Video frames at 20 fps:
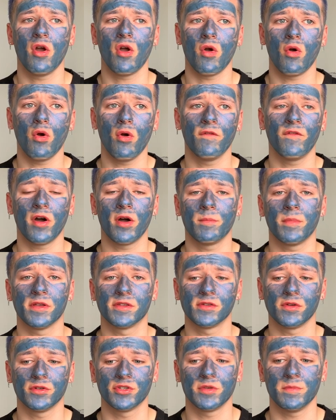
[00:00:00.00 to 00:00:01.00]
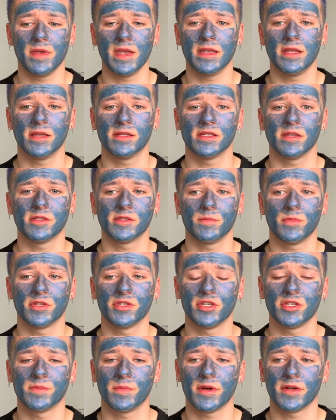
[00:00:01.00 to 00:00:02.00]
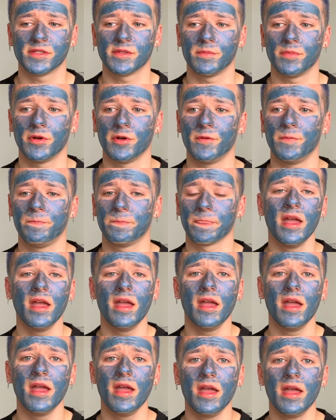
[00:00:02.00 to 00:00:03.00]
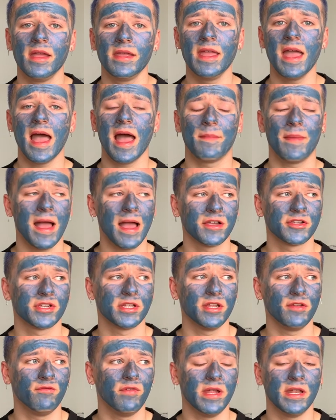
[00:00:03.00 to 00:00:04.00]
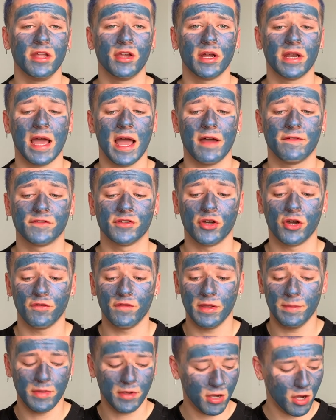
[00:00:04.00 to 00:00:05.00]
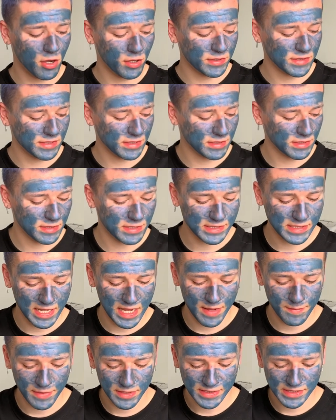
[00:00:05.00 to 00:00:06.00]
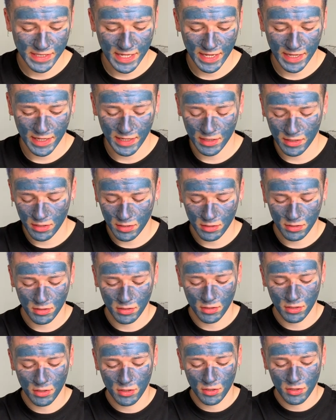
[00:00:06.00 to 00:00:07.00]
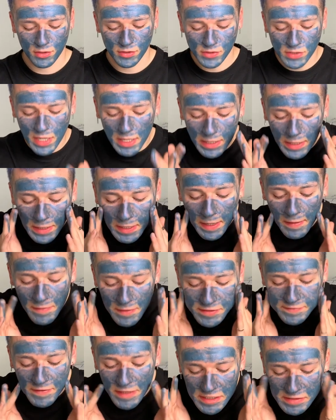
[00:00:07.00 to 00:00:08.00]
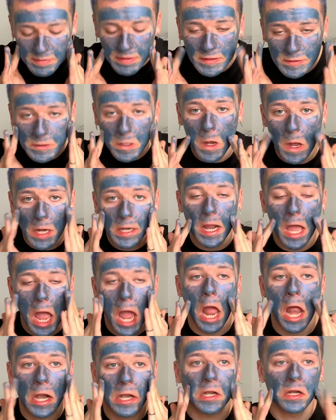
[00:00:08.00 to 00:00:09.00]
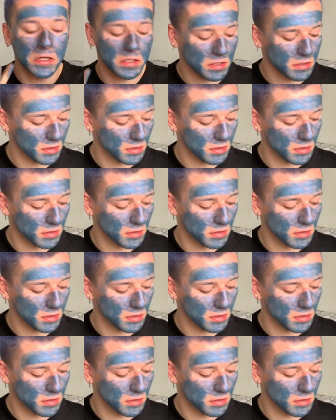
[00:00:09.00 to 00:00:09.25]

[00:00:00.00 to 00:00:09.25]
over on my social medias as much as possible. Yeah, I'm actually really gonna have to hurry because the time is ticking, so I need to get this face mask on and